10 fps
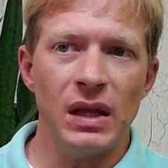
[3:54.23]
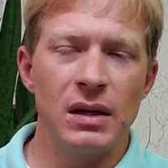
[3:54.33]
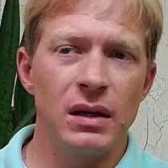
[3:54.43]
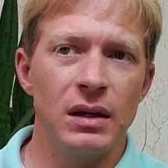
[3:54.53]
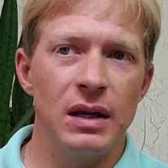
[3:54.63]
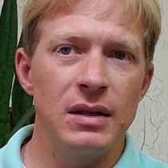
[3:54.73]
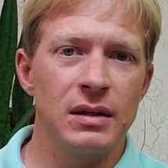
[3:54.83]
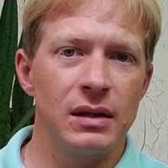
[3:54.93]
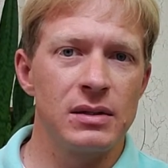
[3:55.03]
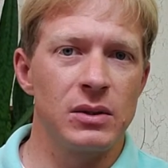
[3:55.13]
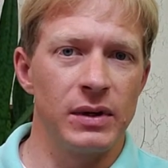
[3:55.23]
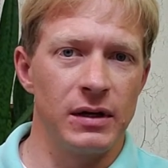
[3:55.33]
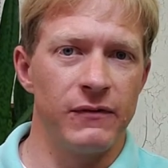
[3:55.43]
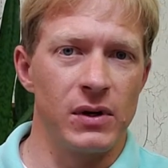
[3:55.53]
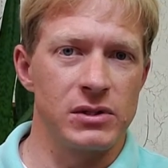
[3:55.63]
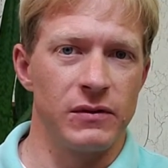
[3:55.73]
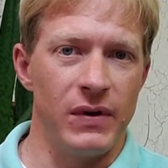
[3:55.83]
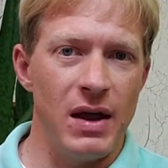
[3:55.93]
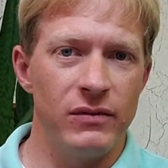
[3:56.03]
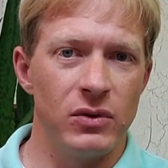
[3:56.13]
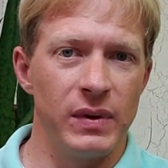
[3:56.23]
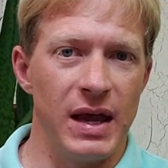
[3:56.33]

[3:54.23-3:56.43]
and anything else that we need for our survival,